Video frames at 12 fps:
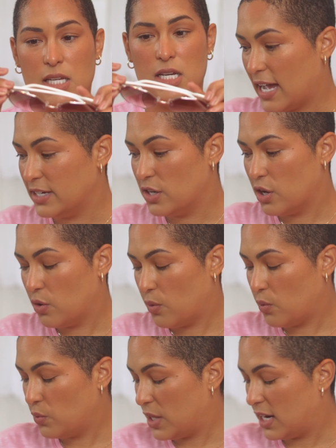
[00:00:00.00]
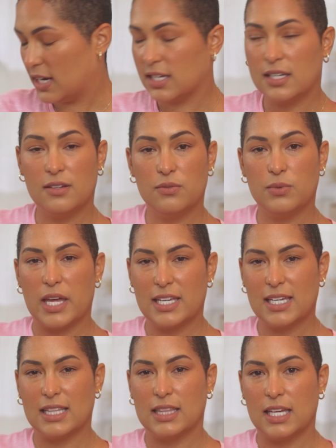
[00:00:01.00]
I know that I
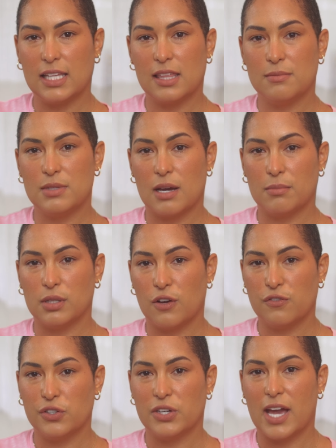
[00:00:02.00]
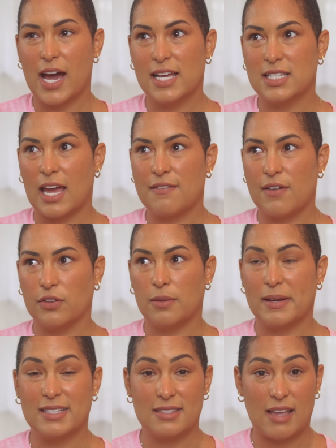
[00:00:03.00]
can link them down below for you guys. I found
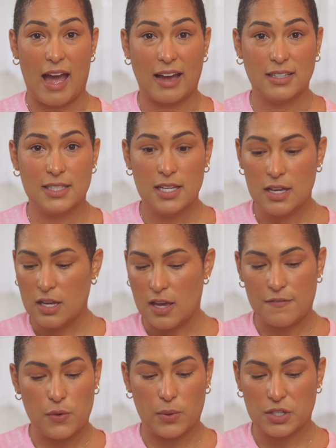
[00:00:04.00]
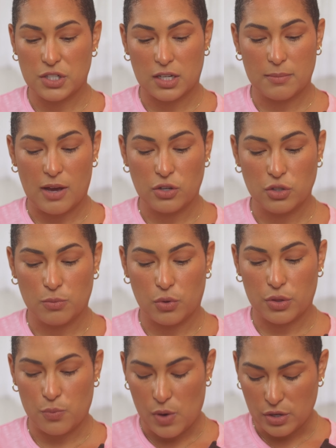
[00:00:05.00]
them at Saks. If you want to check them out, you're
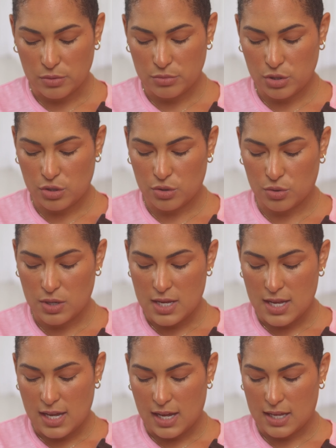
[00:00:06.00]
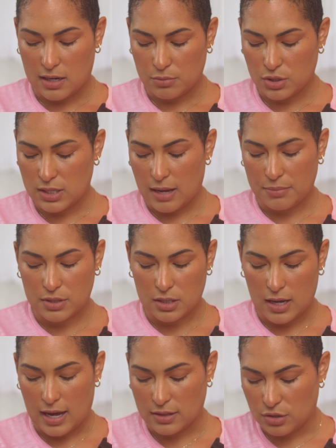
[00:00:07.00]
more than welcome to. And I'm just happy
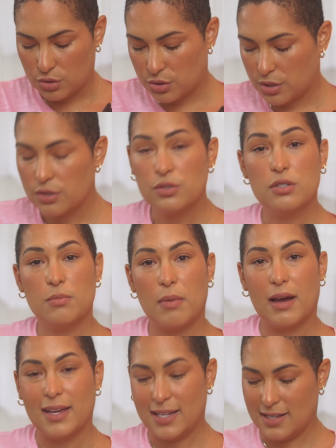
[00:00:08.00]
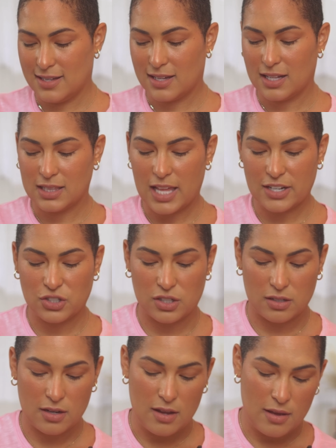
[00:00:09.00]
to add these to my
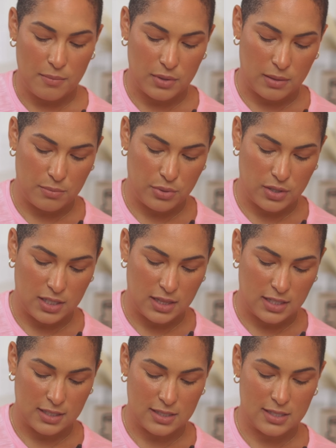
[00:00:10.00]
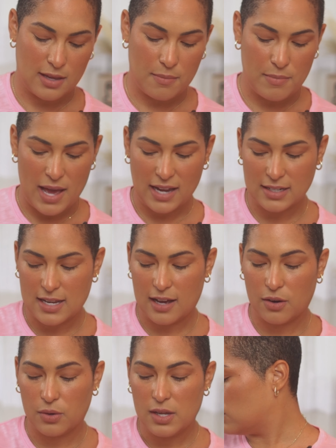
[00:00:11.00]
collection, but I'm putting this back
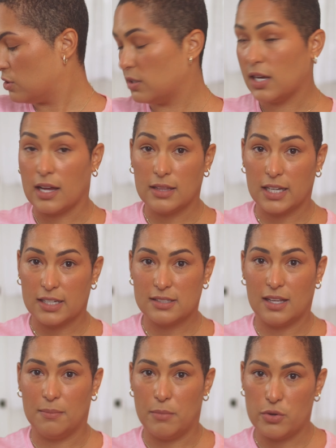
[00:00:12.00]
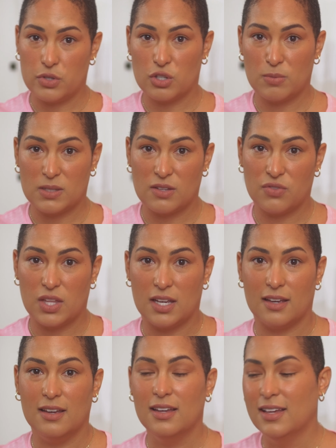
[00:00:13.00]
now. And so yeah, like I said, most expensive
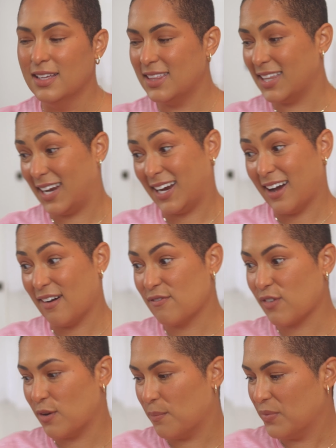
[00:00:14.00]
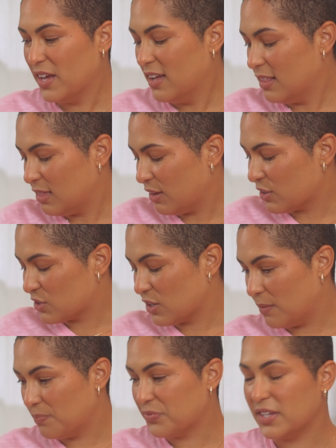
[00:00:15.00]
thing that I got from
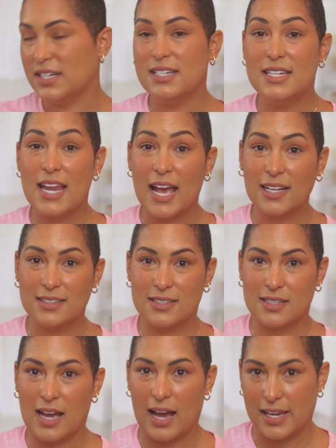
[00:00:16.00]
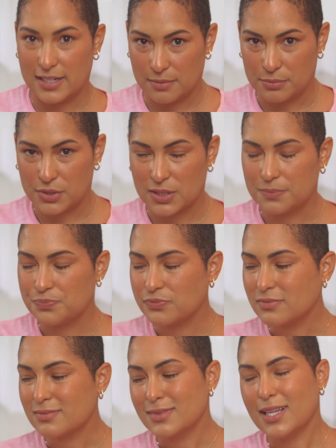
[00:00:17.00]
Longchamp. The next items
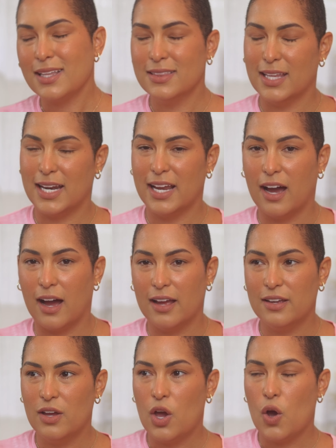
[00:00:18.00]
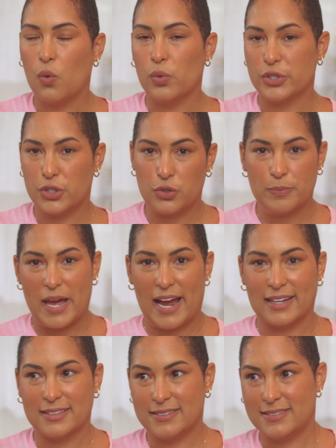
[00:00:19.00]
that I got were 2
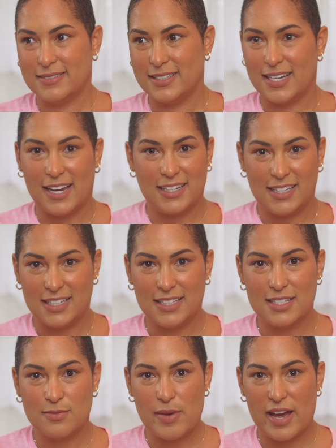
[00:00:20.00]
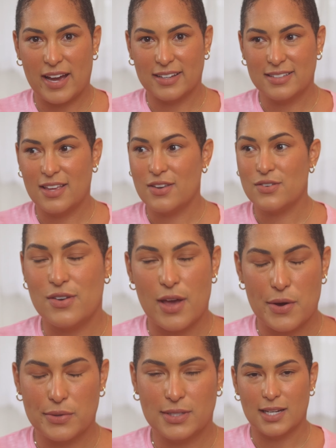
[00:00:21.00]
bags. Did I need these bags?
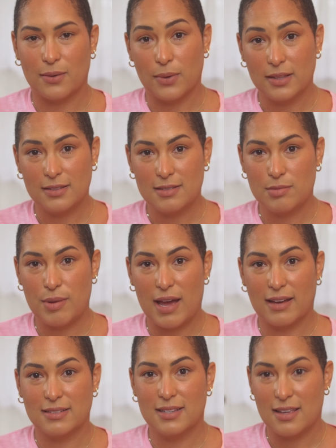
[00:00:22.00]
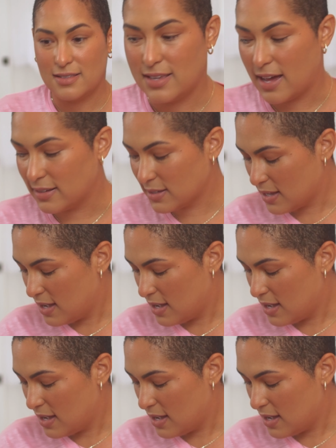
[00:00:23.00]
No. Did I want these bags? Yes.